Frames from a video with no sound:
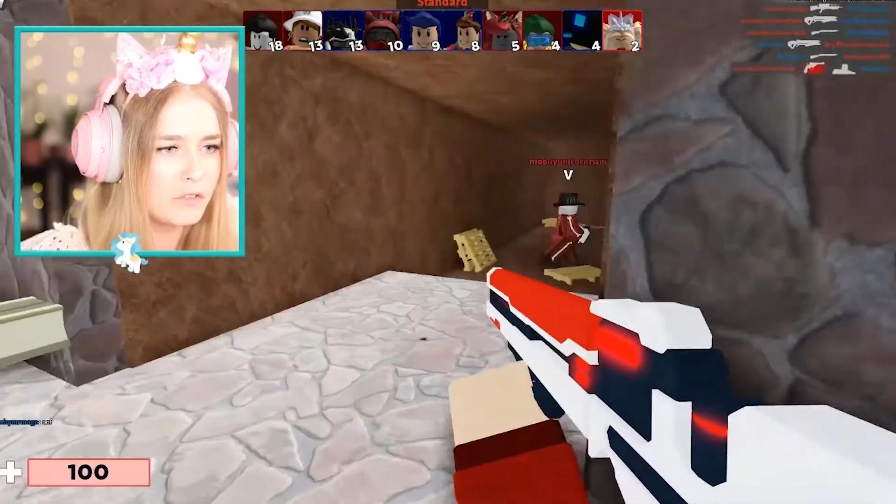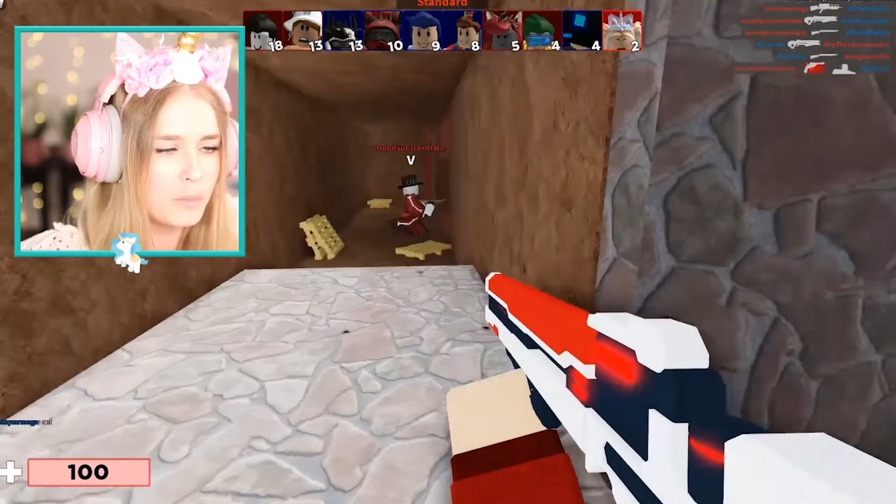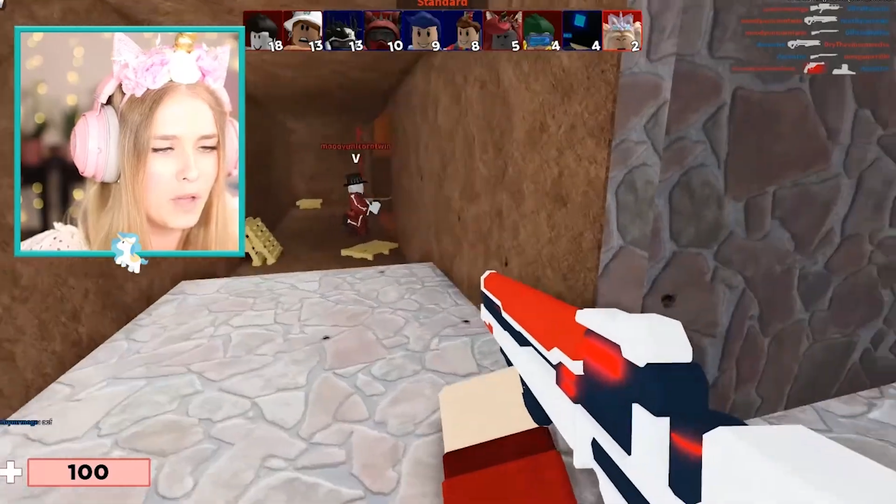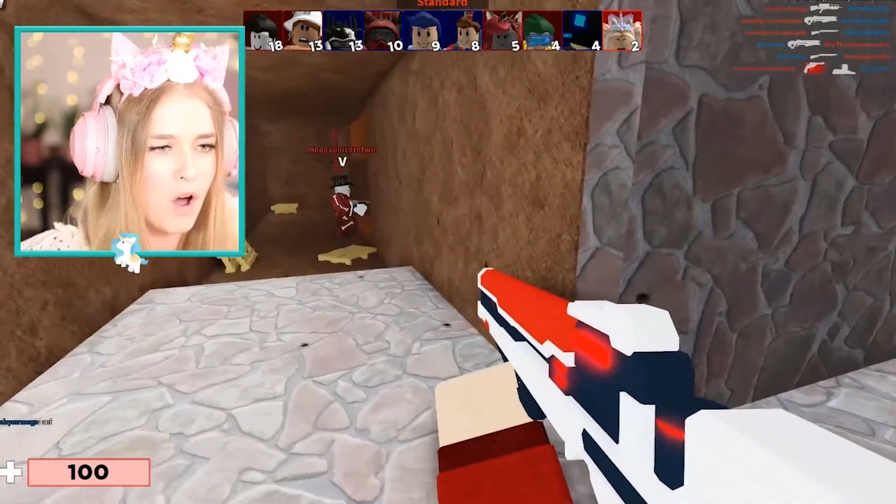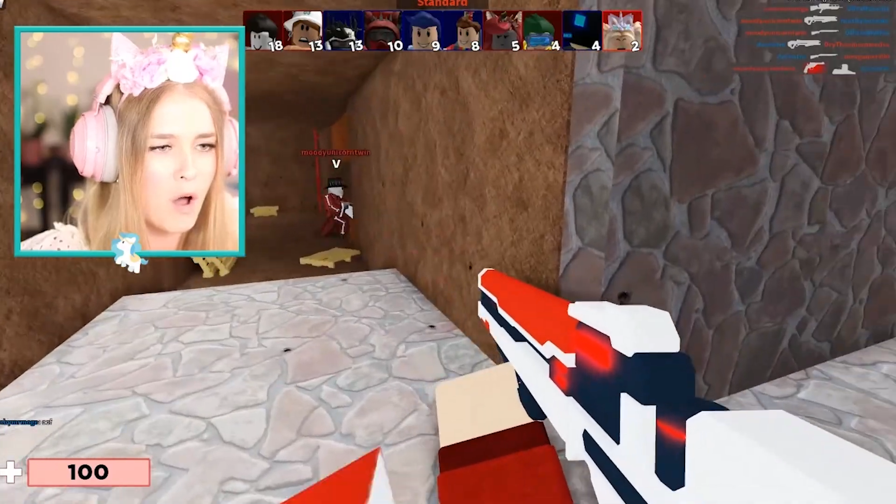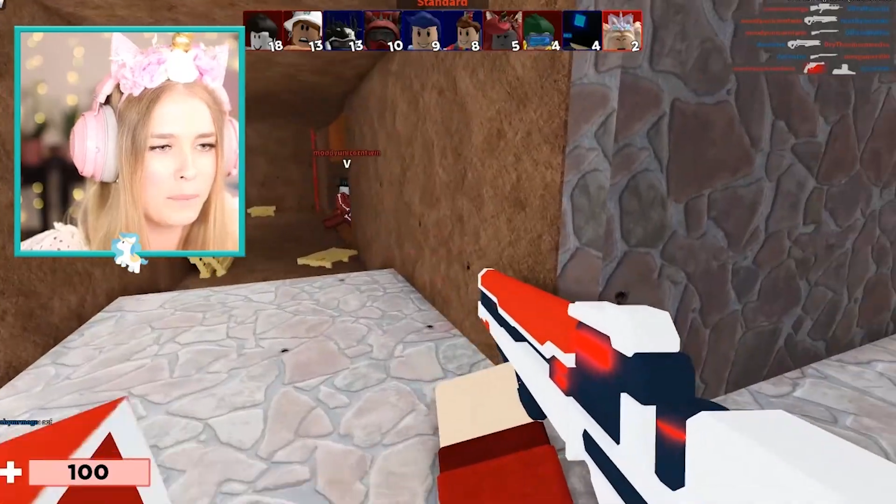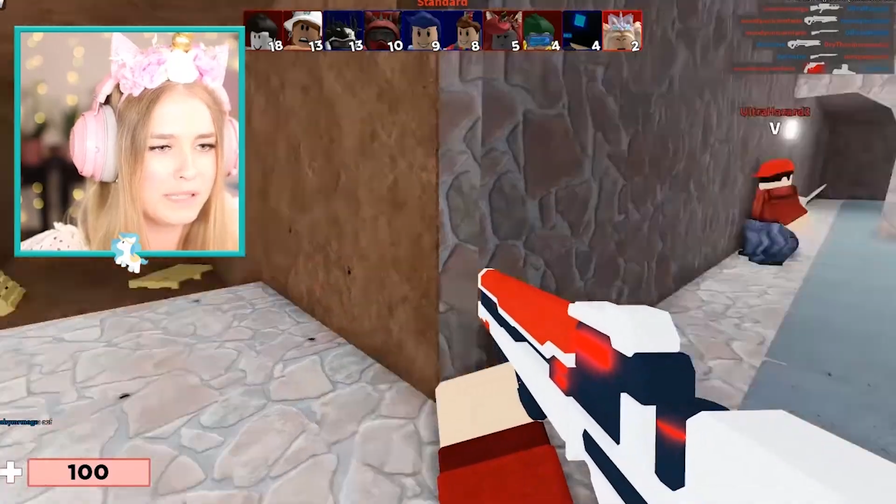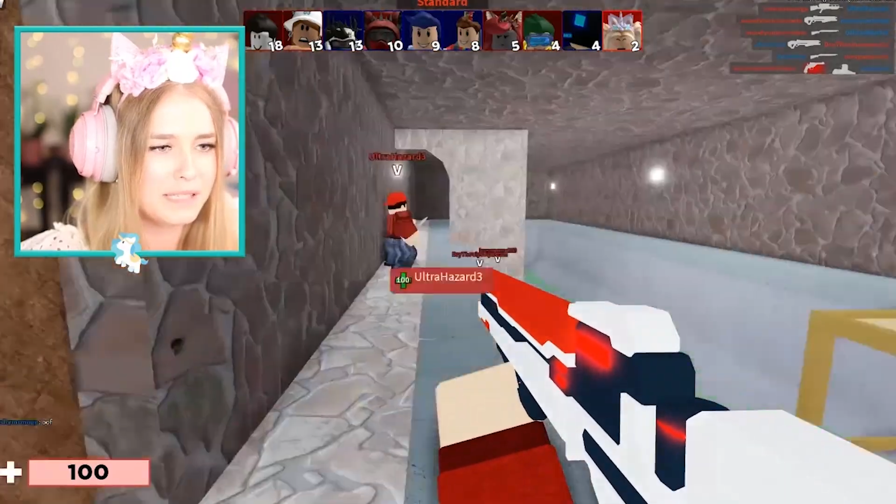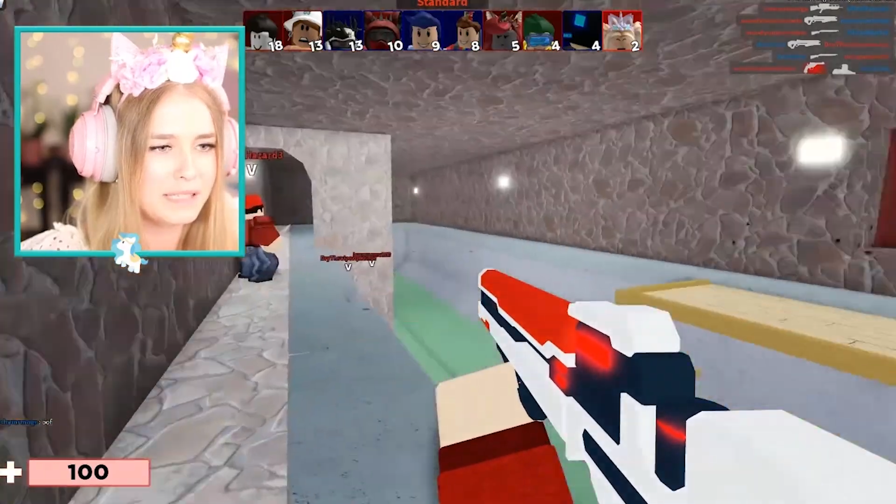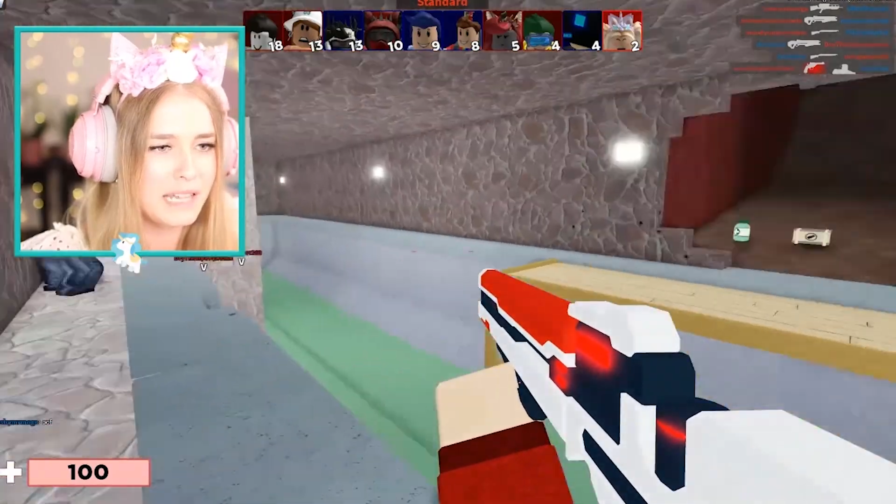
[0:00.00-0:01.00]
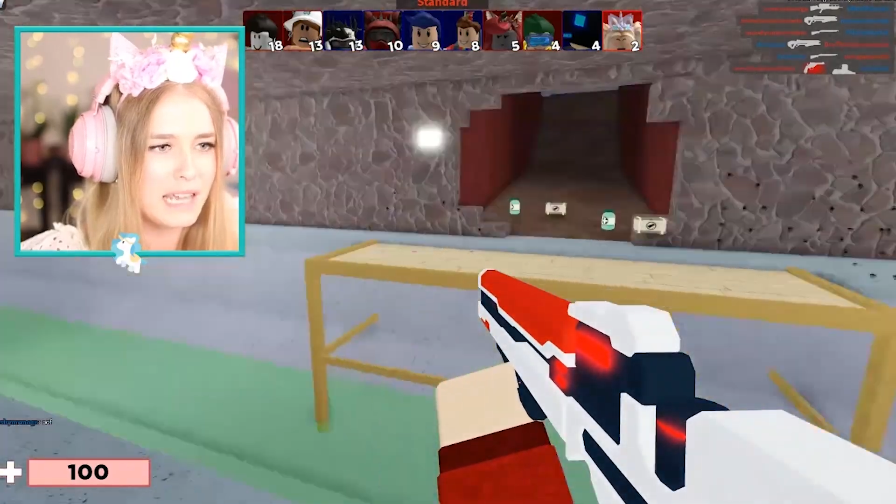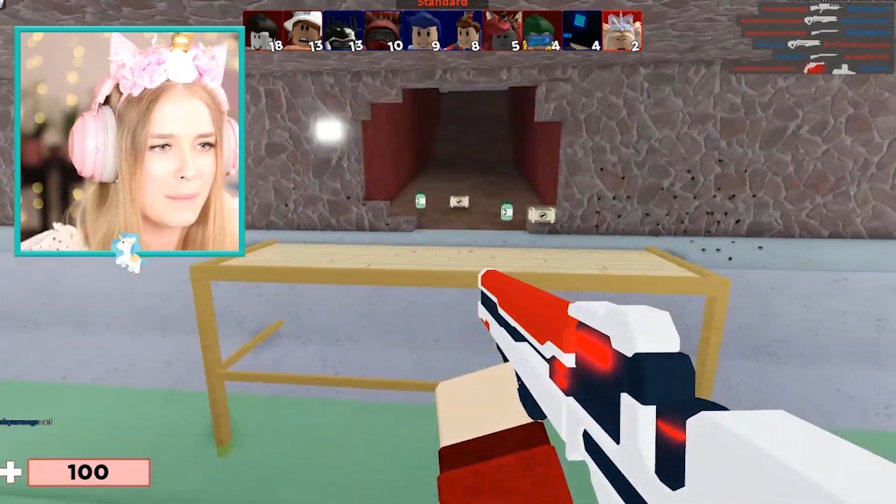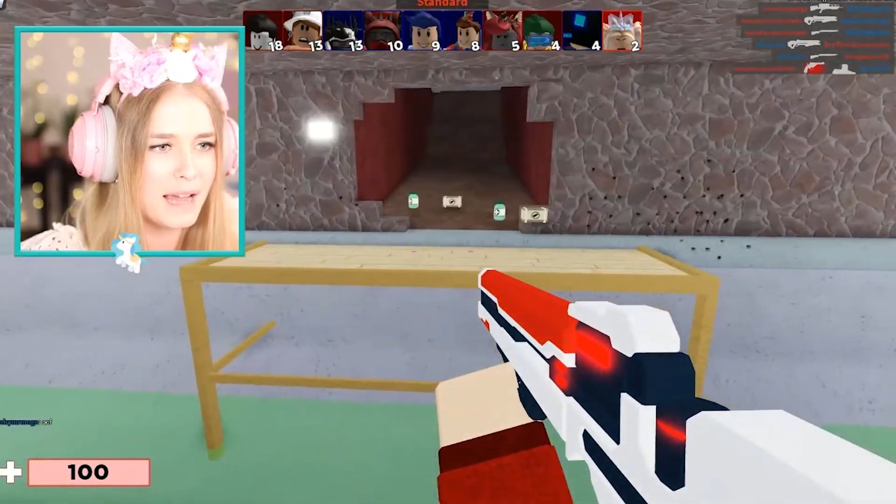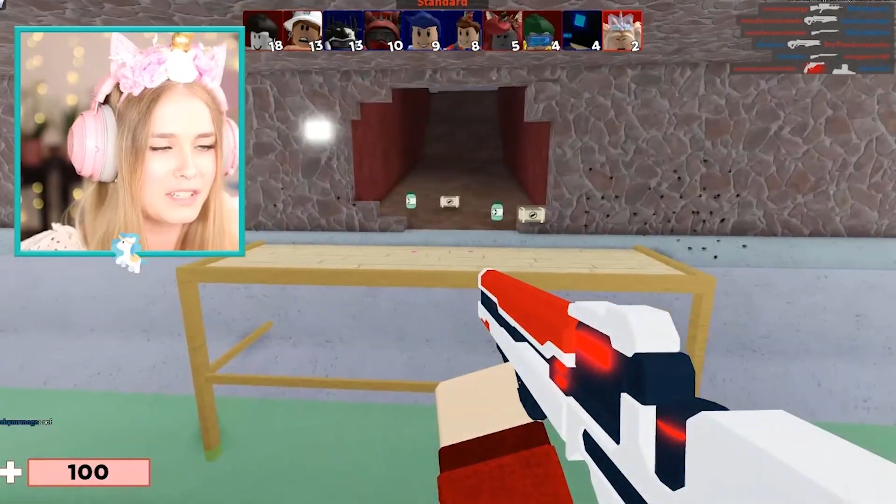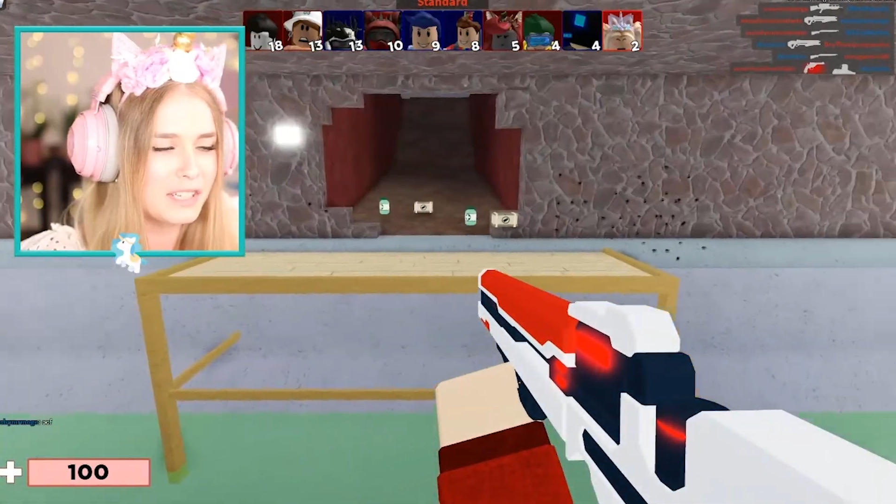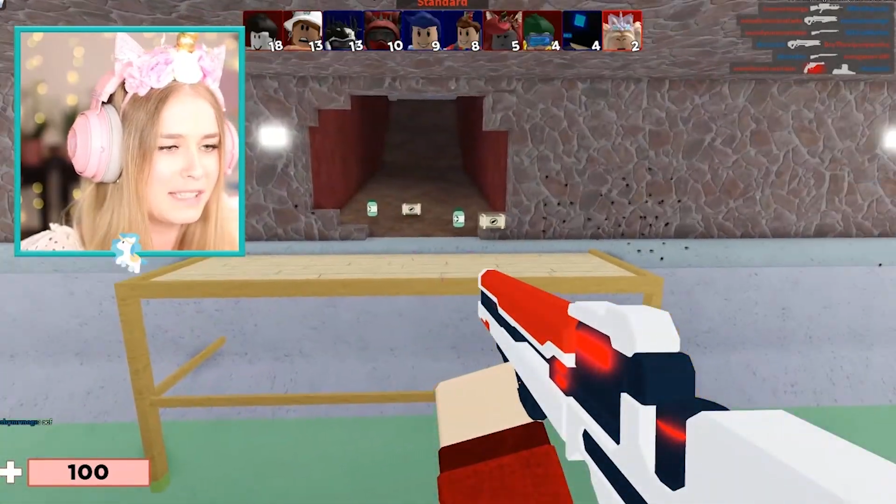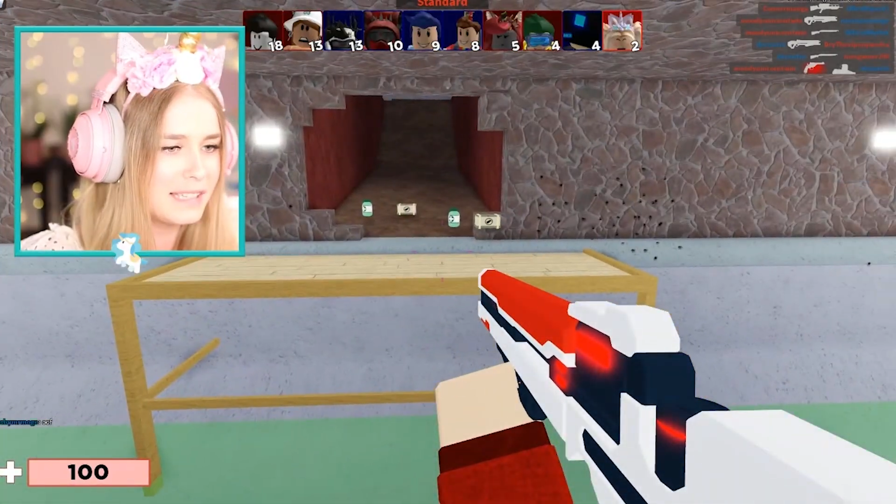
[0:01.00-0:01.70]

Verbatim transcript: Sanna happens to be one of those